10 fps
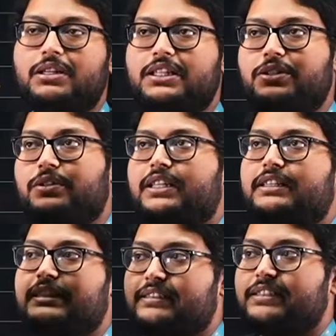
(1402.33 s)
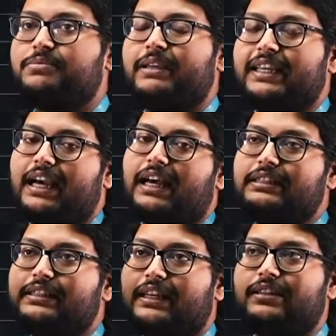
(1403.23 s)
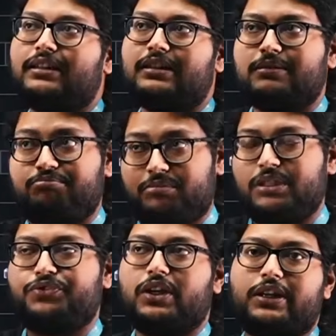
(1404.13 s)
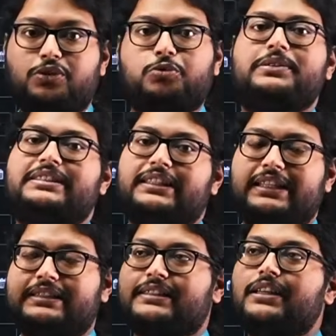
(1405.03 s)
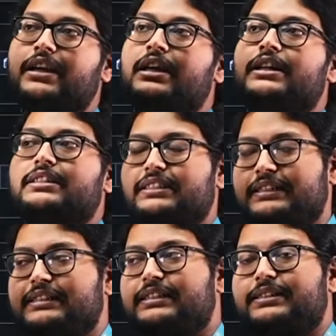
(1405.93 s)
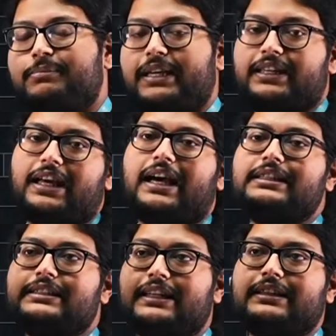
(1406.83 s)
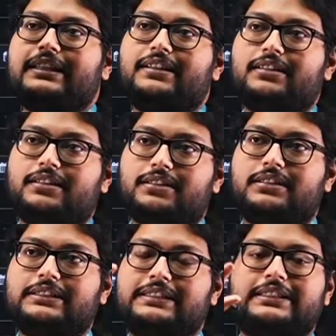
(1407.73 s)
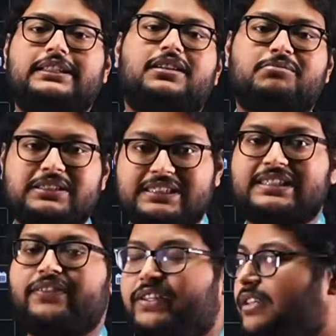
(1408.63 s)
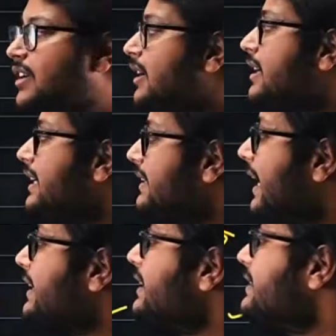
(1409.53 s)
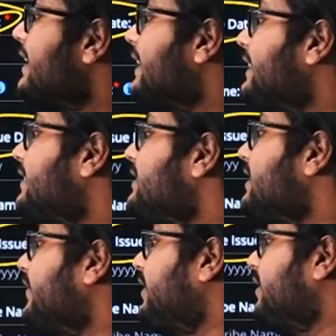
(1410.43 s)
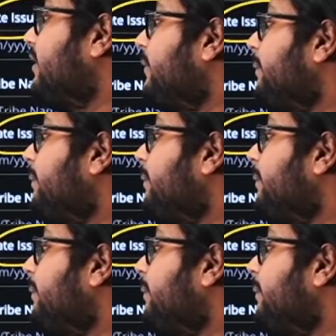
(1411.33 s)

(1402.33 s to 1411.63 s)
Ki, okay, this is my caste, and if you are an OBC, let's say, this is my caste, and then the serial number is 7. In that case, I enter 7 here.